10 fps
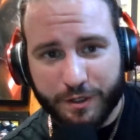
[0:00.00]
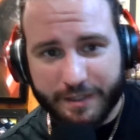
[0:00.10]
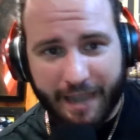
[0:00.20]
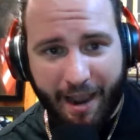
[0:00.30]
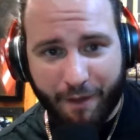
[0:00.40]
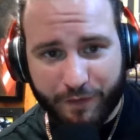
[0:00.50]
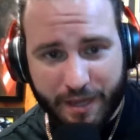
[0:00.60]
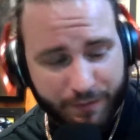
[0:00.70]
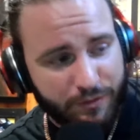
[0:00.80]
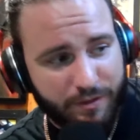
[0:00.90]
first half,
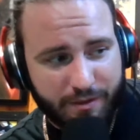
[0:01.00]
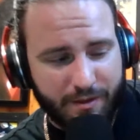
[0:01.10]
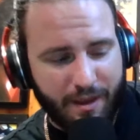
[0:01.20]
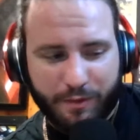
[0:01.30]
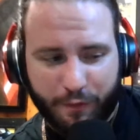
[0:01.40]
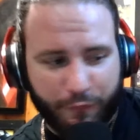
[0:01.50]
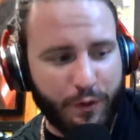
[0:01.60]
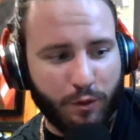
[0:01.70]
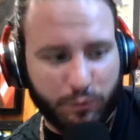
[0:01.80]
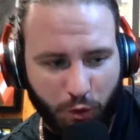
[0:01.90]
even the
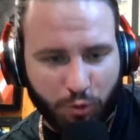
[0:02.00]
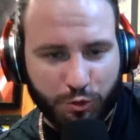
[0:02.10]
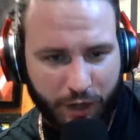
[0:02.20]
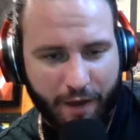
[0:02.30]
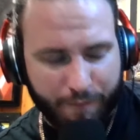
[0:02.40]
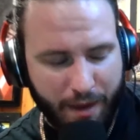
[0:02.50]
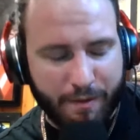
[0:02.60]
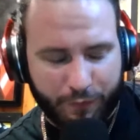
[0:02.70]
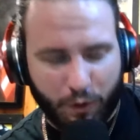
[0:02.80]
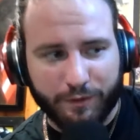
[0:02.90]
field goal drive
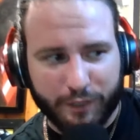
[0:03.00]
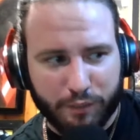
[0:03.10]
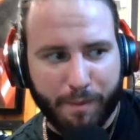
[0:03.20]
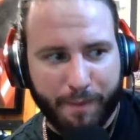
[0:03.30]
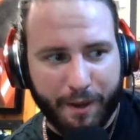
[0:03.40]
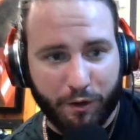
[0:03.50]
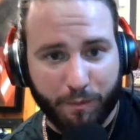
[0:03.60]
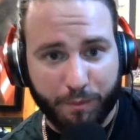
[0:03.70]
made me feel a little bit better.